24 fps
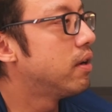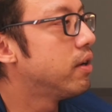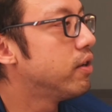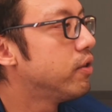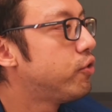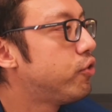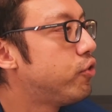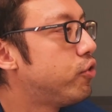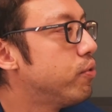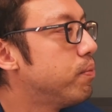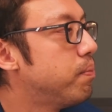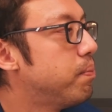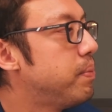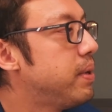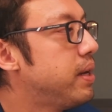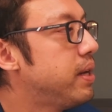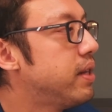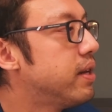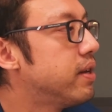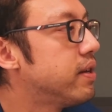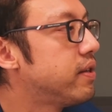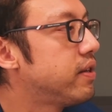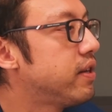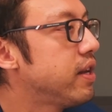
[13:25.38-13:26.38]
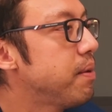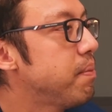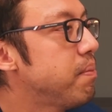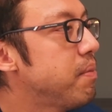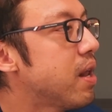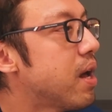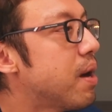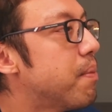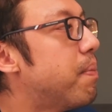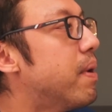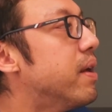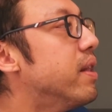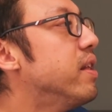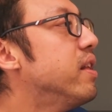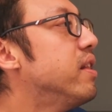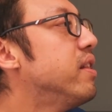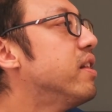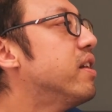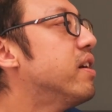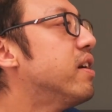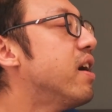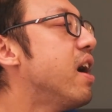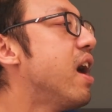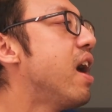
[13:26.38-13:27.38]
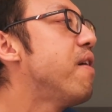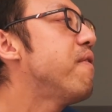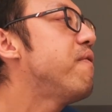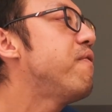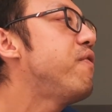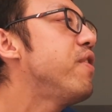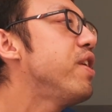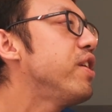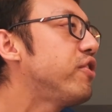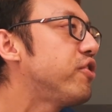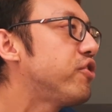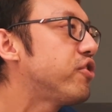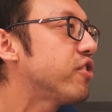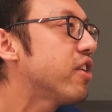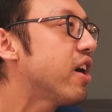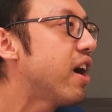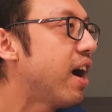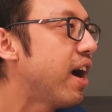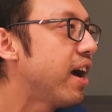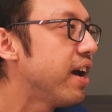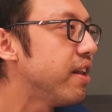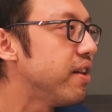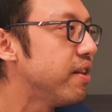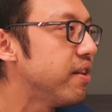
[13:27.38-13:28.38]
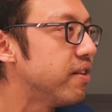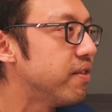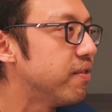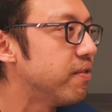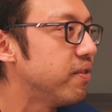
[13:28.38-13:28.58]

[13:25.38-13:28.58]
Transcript: Should be the same lah, but the average height